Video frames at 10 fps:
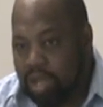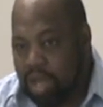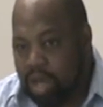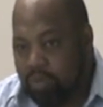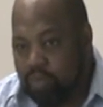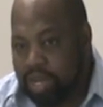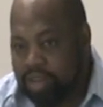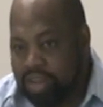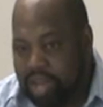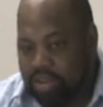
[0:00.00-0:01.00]
Uh, we
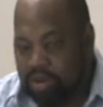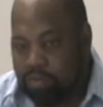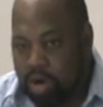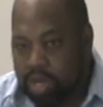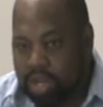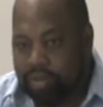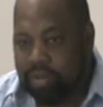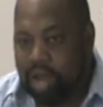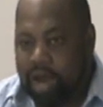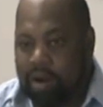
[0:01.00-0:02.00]
decided to broadcast
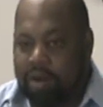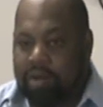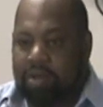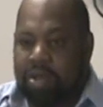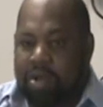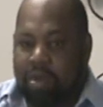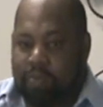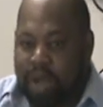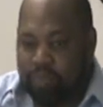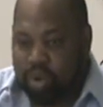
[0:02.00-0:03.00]
our
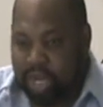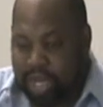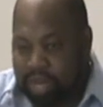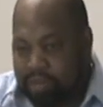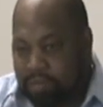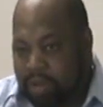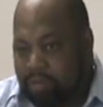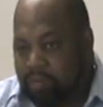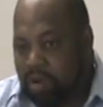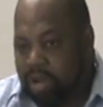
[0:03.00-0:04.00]
Bible class. We
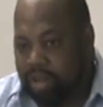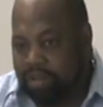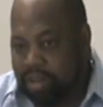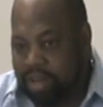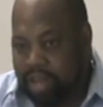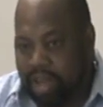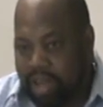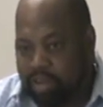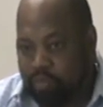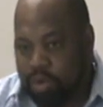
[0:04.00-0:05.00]
broadcasted
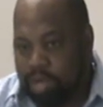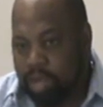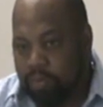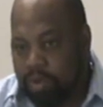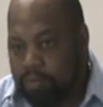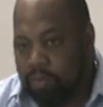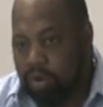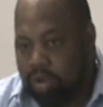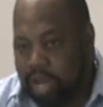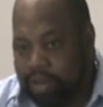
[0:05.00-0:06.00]
last week and we
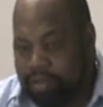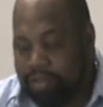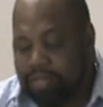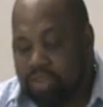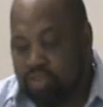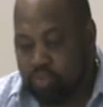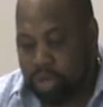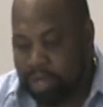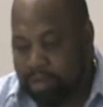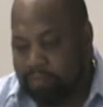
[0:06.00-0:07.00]
broadcasted this
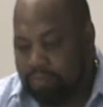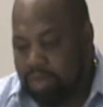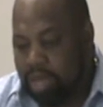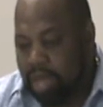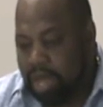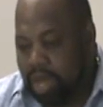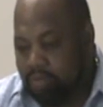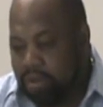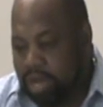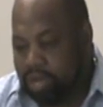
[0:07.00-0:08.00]
week. And
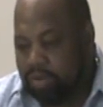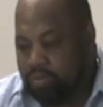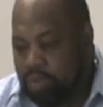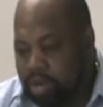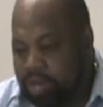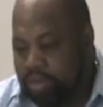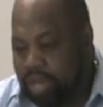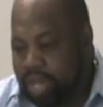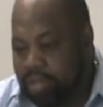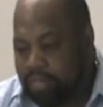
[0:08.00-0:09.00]
we, I just want to
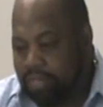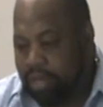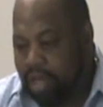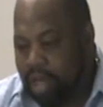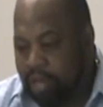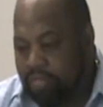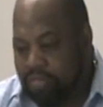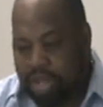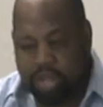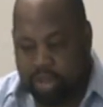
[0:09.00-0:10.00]
say uh,
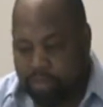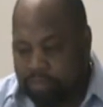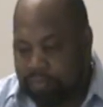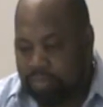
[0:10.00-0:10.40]
thank you